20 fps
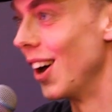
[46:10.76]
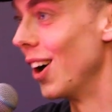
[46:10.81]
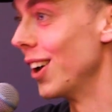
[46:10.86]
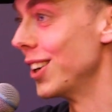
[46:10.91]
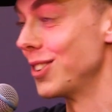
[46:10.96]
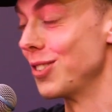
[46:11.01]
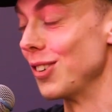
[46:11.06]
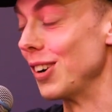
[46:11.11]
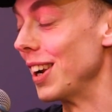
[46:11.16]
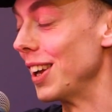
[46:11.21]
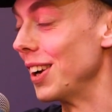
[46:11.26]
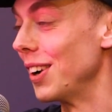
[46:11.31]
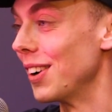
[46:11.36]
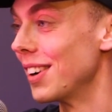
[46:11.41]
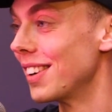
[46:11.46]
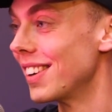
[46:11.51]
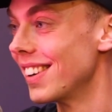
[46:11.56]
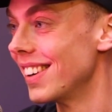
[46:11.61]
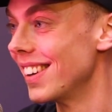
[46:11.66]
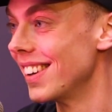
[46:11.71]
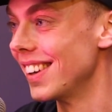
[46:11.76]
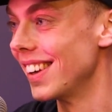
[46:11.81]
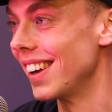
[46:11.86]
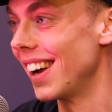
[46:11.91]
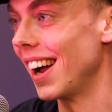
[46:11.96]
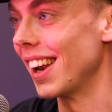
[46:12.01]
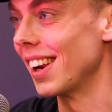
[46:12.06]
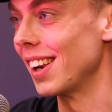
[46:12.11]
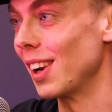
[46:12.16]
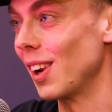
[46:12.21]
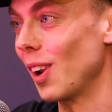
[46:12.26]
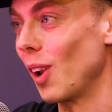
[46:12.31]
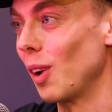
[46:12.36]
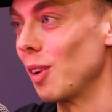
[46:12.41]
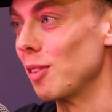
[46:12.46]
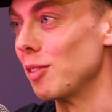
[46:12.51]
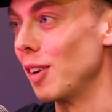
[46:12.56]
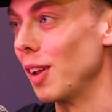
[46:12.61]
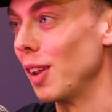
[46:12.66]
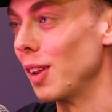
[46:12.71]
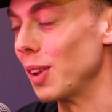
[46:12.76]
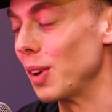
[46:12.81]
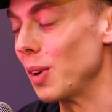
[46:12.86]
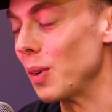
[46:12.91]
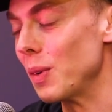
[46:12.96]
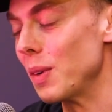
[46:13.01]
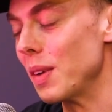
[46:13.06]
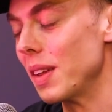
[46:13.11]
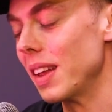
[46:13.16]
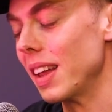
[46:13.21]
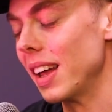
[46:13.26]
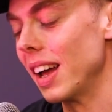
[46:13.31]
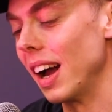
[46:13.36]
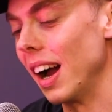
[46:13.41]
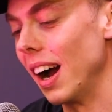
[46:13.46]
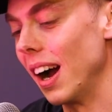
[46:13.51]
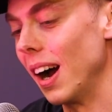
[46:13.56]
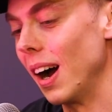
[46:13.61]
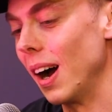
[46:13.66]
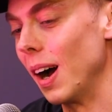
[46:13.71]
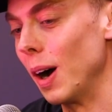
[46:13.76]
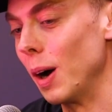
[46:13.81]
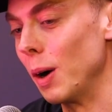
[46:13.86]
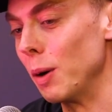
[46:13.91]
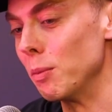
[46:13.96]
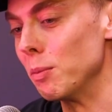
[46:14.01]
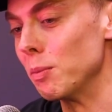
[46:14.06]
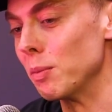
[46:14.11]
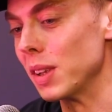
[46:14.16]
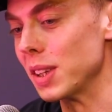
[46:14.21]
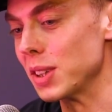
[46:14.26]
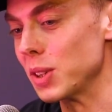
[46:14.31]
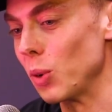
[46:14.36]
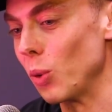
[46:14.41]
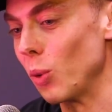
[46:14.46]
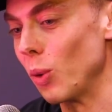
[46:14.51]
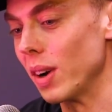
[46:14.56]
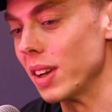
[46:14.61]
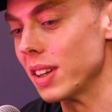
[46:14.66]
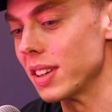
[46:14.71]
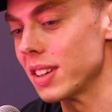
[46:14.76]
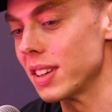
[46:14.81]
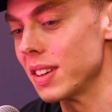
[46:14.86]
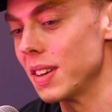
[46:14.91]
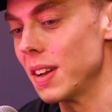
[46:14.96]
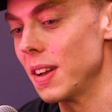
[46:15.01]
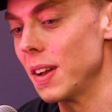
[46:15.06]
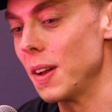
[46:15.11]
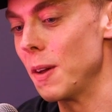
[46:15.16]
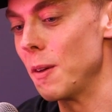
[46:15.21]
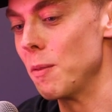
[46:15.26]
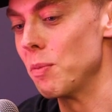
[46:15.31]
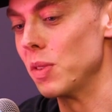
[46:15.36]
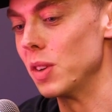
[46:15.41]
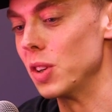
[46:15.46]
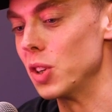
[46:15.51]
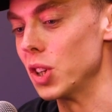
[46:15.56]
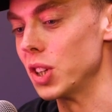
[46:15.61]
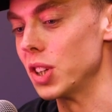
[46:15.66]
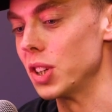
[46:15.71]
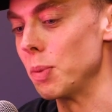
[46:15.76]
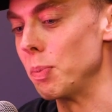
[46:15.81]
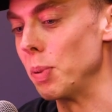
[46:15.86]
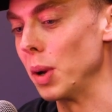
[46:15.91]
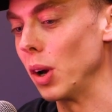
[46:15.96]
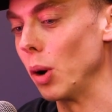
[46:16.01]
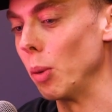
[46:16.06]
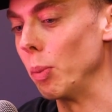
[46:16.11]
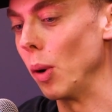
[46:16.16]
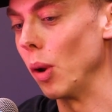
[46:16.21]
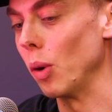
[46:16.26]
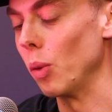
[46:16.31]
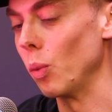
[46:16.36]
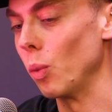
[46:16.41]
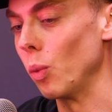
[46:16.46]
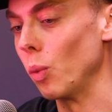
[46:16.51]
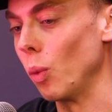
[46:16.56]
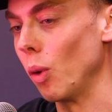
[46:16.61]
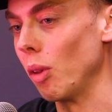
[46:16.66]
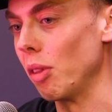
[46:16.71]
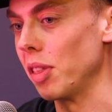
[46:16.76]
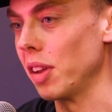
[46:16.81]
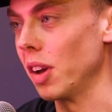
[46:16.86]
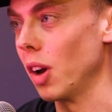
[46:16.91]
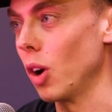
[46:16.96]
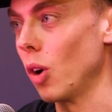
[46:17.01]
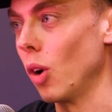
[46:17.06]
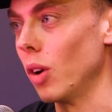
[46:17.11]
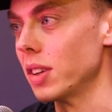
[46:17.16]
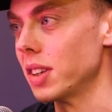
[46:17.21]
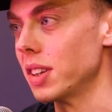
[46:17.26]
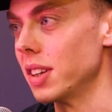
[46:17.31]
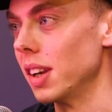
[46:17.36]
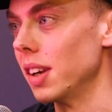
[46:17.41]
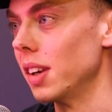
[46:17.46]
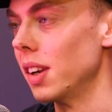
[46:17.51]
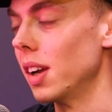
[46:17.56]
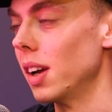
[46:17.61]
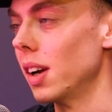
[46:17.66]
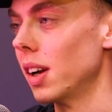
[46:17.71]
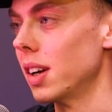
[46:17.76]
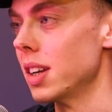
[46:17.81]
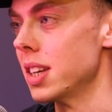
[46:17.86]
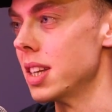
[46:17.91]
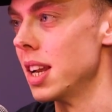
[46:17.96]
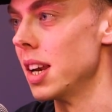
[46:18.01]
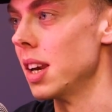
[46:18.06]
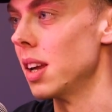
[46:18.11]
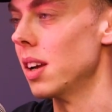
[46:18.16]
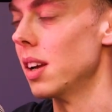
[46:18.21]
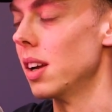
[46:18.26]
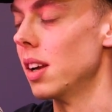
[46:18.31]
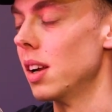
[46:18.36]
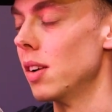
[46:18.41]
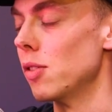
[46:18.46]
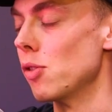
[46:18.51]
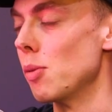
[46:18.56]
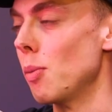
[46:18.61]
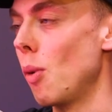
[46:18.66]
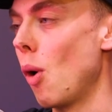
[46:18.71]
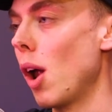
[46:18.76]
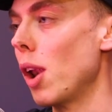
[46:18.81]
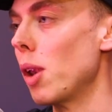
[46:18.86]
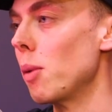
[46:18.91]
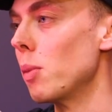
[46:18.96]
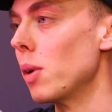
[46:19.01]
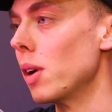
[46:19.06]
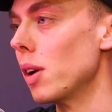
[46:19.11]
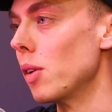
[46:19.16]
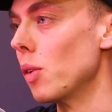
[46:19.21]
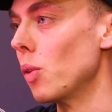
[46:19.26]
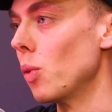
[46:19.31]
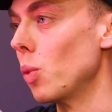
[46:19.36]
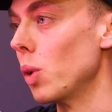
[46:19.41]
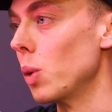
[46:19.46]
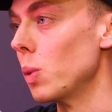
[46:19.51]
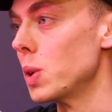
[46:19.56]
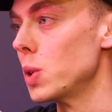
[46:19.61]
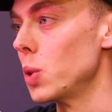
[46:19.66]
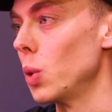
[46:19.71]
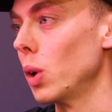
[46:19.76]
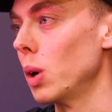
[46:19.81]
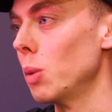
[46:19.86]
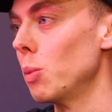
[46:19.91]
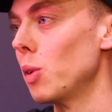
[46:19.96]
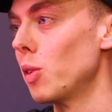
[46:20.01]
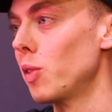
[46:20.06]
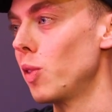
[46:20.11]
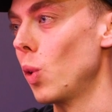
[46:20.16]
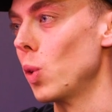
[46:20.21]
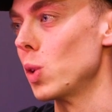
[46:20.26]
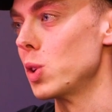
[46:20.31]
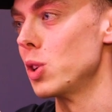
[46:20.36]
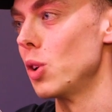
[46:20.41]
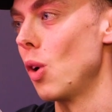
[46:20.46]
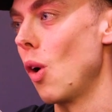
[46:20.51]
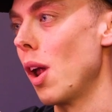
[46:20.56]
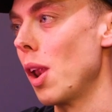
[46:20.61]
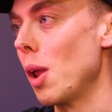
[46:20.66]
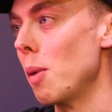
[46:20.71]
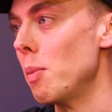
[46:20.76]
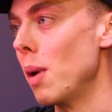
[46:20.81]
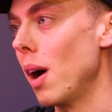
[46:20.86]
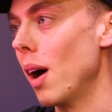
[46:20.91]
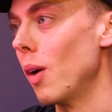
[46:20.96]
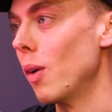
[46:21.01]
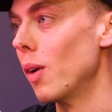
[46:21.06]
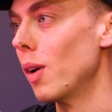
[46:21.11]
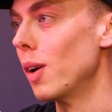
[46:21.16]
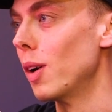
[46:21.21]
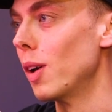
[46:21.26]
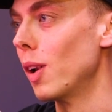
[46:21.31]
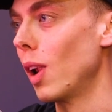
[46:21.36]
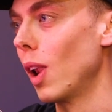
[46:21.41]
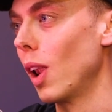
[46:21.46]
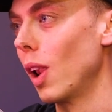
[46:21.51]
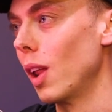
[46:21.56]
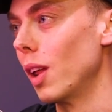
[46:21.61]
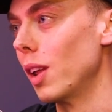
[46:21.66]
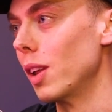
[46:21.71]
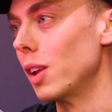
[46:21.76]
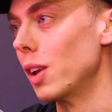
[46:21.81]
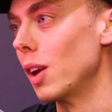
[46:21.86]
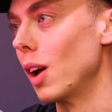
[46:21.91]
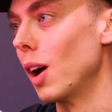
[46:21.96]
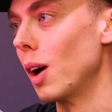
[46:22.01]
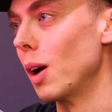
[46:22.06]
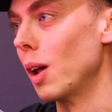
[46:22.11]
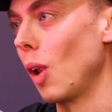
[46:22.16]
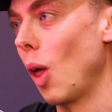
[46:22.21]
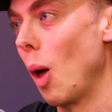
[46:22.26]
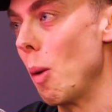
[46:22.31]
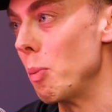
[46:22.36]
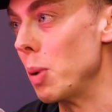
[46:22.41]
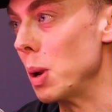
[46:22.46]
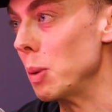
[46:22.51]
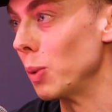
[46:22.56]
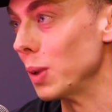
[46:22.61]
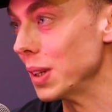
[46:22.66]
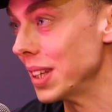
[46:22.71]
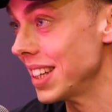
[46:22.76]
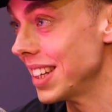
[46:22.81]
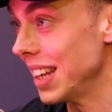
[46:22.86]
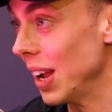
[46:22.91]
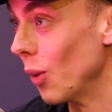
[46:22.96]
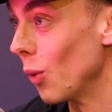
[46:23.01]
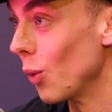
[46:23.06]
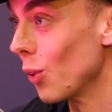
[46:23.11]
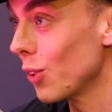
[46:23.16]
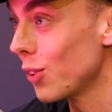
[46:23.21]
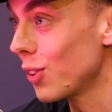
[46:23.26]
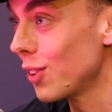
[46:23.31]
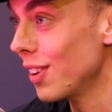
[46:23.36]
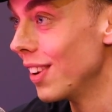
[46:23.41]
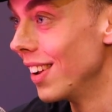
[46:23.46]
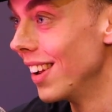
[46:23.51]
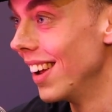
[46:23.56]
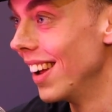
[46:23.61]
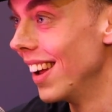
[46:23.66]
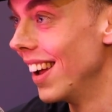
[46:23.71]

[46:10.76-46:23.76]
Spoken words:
No, it's really good. Added a lot of value, as always. Just to pick up on one thing Okot said, because then it reminded me, we were talking before tonight about like people's skills,